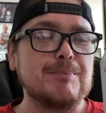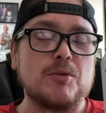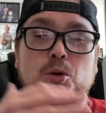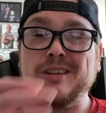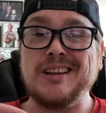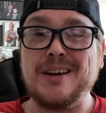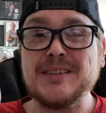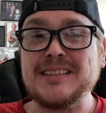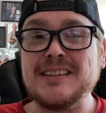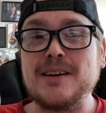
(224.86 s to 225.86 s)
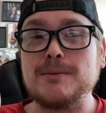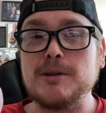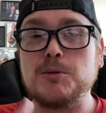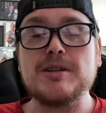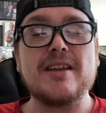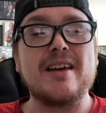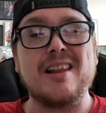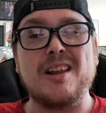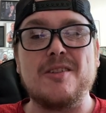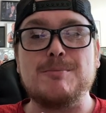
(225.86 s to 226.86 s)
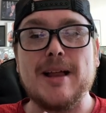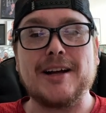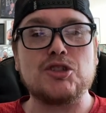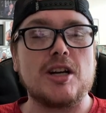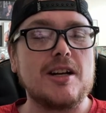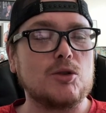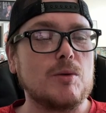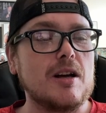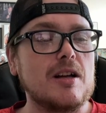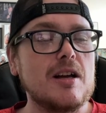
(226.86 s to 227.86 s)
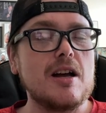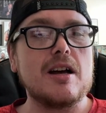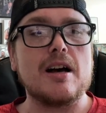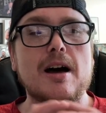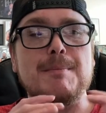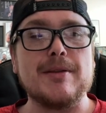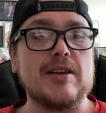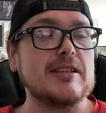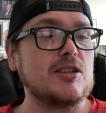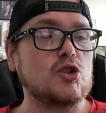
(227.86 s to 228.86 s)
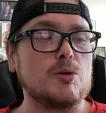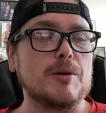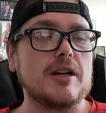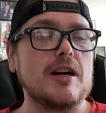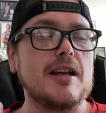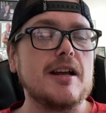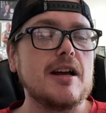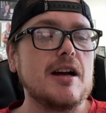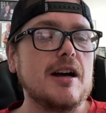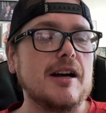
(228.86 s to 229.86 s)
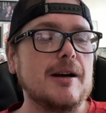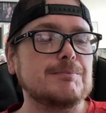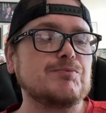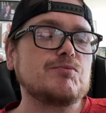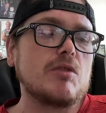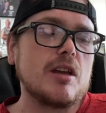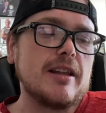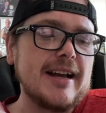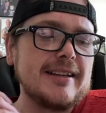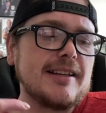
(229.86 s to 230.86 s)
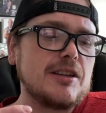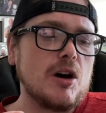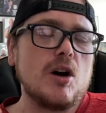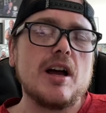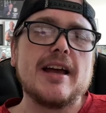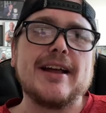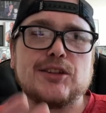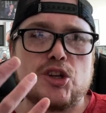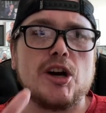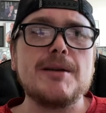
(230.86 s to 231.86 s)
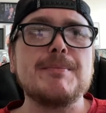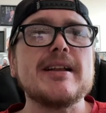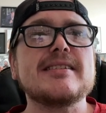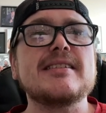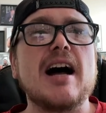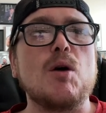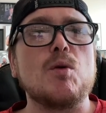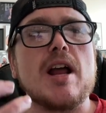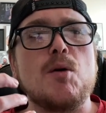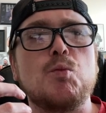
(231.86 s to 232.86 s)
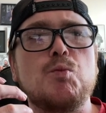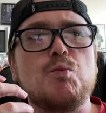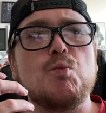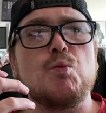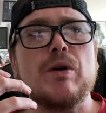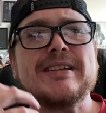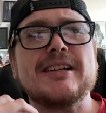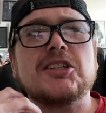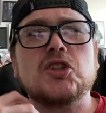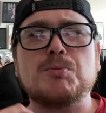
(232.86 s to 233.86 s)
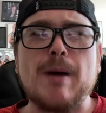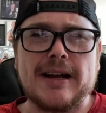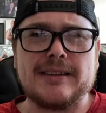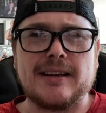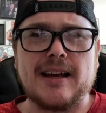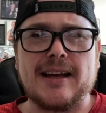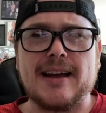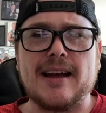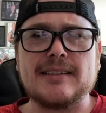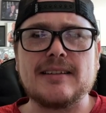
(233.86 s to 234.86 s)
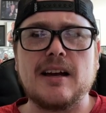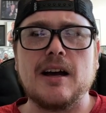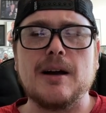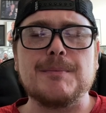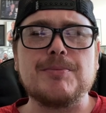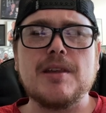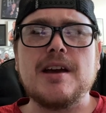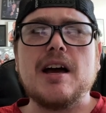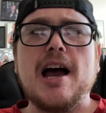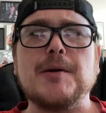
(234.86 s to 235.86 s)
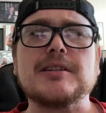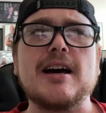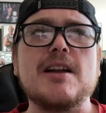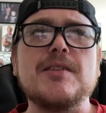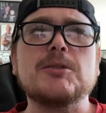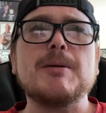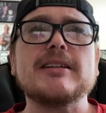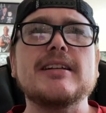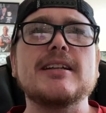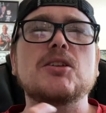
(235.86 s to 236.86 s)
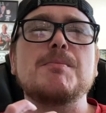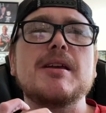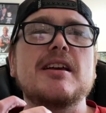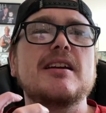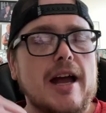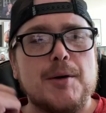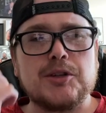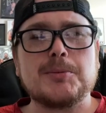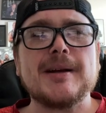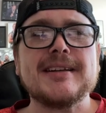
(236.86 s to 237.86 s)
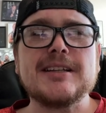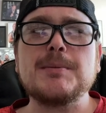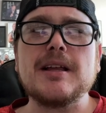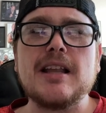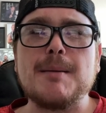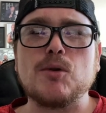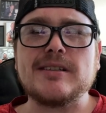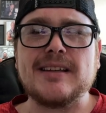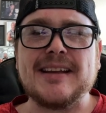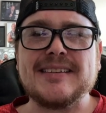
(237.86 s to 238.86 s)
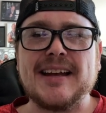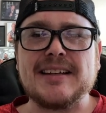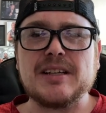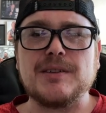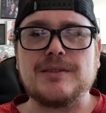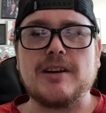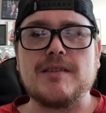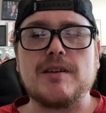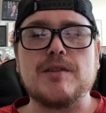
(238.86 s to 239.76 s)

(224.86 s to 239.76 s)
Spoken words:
Would love to see that from Liquid Death. I love black cherry as well. But this is super good. Like I said, though, it's good, but it's not what I was expecting, I guess. I was kind of expecting it to be, a lot more intense of a flavor